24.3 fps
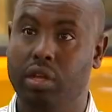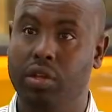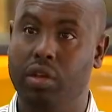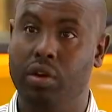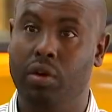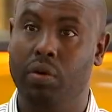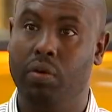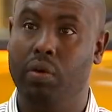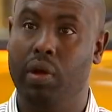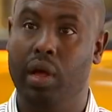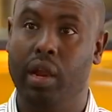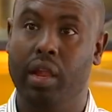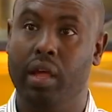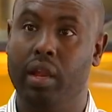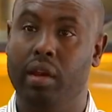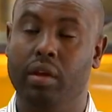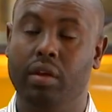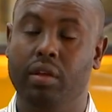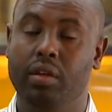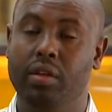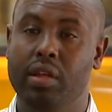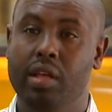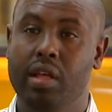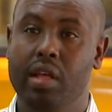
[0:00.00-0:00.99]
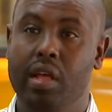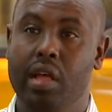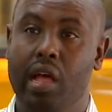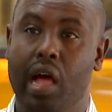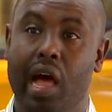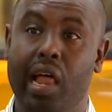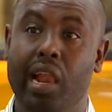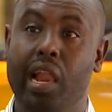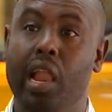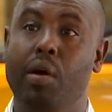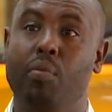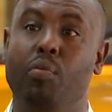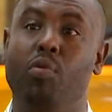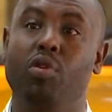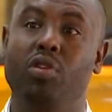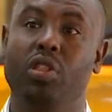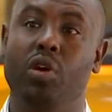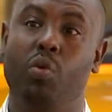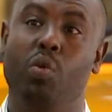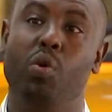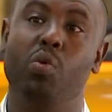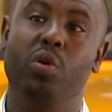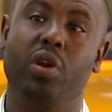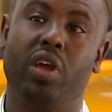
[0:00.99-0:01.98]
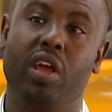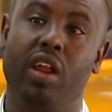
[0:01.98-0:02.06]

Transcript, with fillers: uh, you know, a lot of, a lot more than what we